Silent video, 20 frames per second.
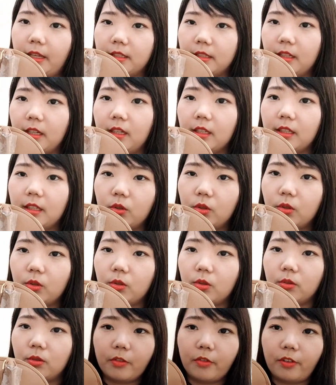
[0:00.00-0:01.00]
plastic
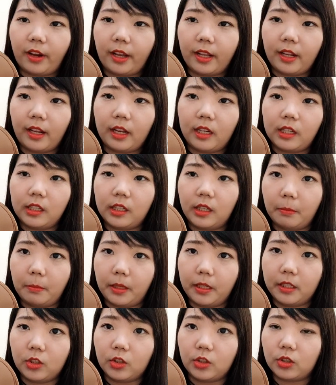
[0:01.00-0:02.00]
to prevent any
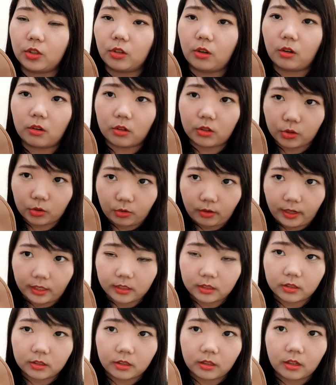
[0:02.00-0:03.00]
damage or
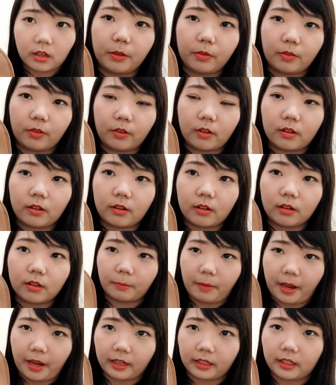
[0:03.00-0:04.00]
scratch before the
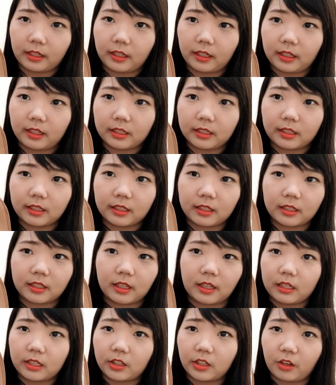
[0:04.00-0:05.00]
bag is
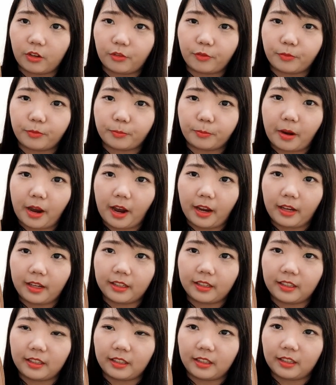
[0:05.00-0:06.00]
received
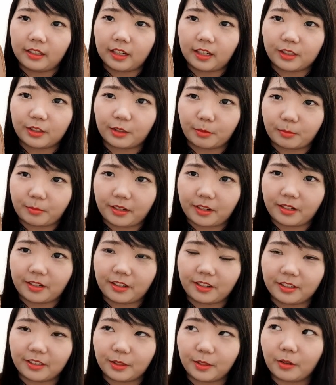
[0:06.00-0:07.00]
by the customer.
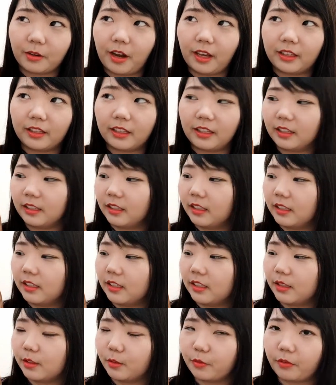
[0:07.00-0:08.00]
So I think this
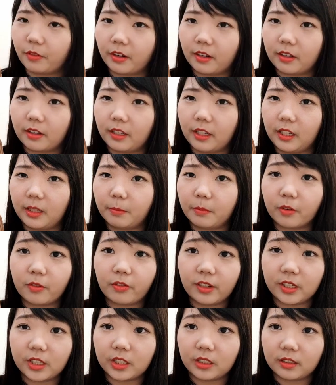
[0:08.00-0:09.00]
is very
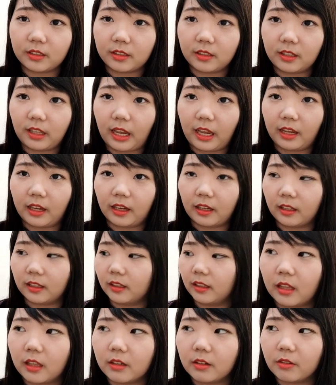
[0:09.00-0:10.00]
professional,
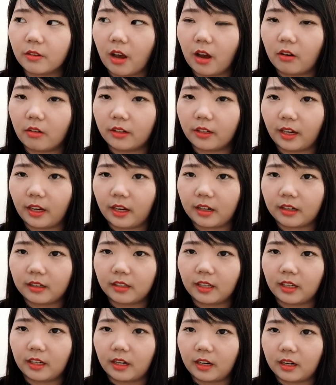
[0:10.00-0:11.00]
and I love how care
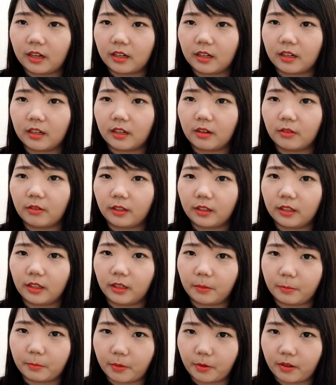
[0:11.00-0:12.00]
they are with
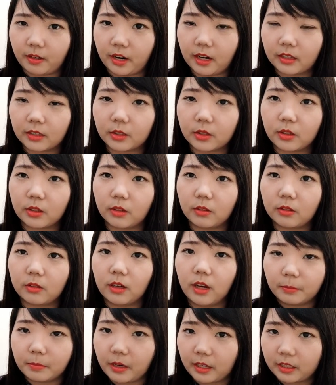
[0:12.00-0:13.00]
their product, so
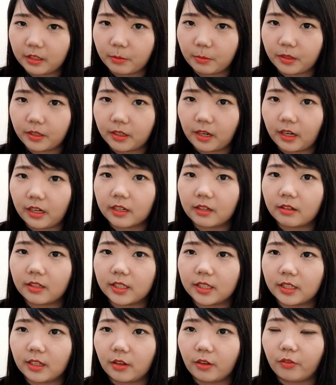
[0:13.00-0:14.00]
the customer can
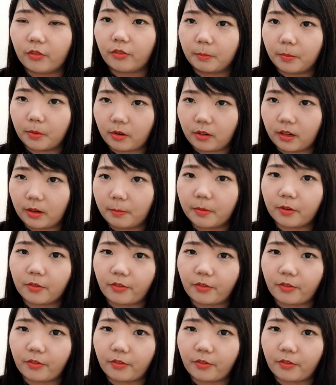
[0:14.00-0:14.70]
receive the product